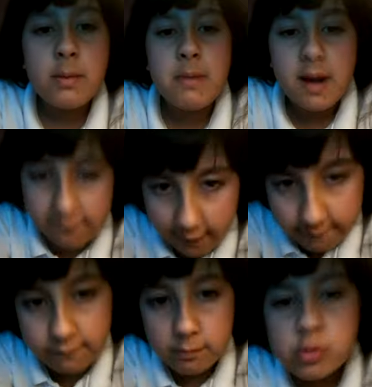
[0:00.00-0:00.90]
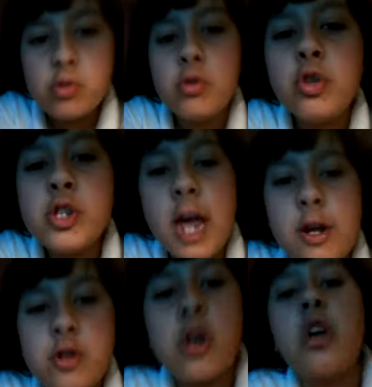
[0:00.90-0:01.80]
my friend from school,
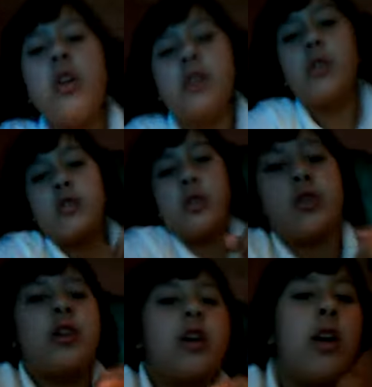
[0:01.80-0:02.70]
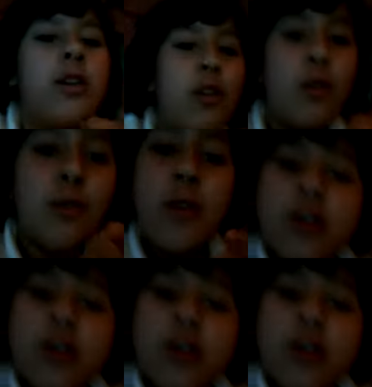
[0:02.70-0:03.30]
Xander. So yeah, you.